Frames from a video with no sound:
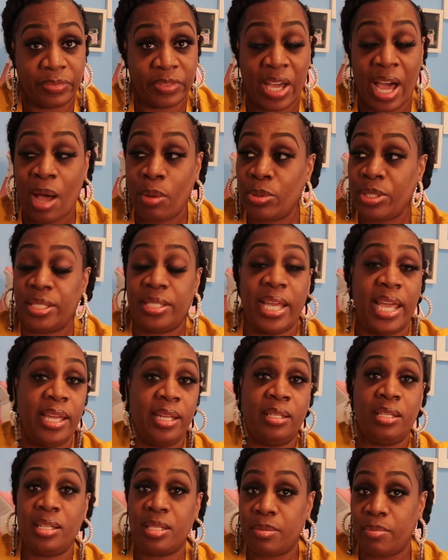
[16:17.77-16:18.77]
I was
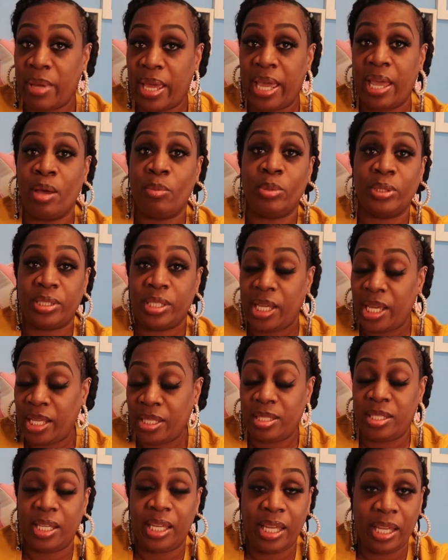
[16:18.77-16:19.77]
dating this man with the
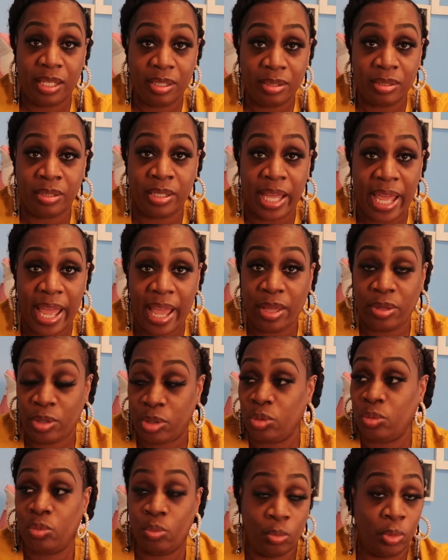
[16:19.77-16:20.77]
intent that
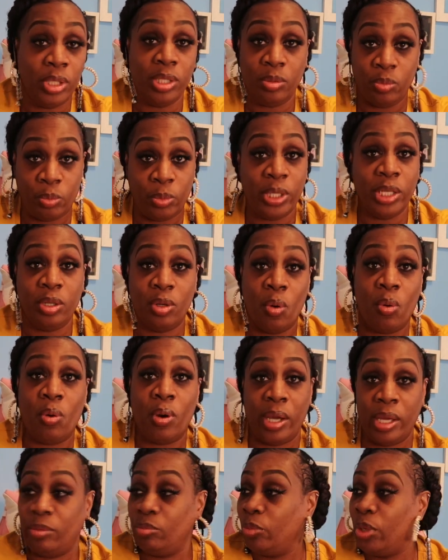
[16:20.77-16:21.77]
we we
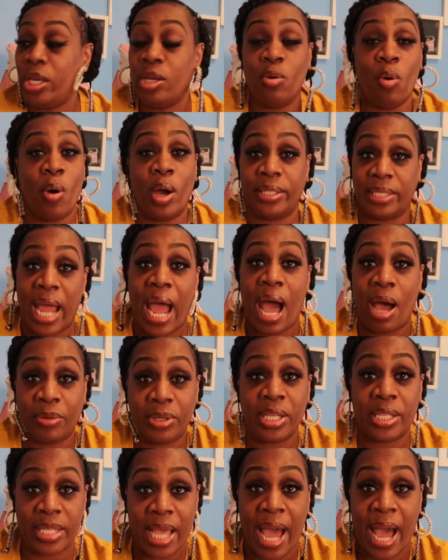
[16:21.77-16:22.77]
going we going down
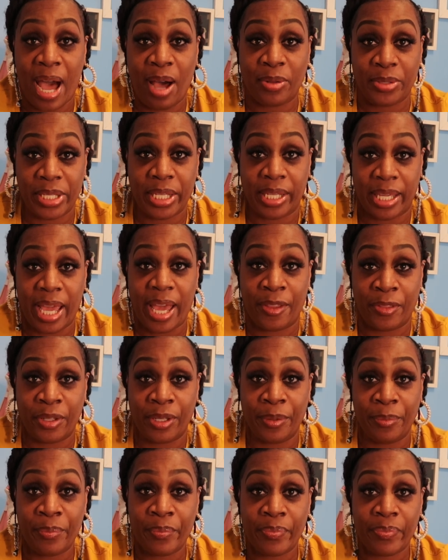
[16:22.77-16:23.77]
this aisle
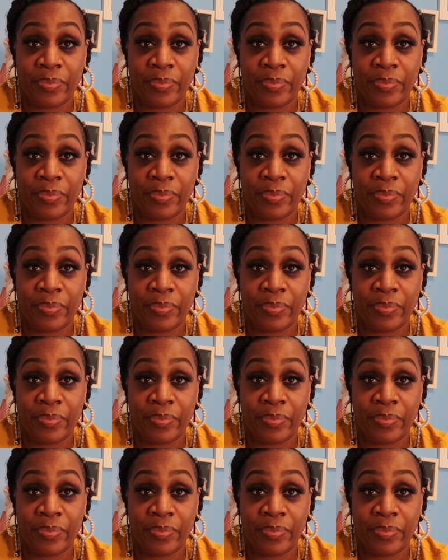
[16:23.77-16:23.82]
together.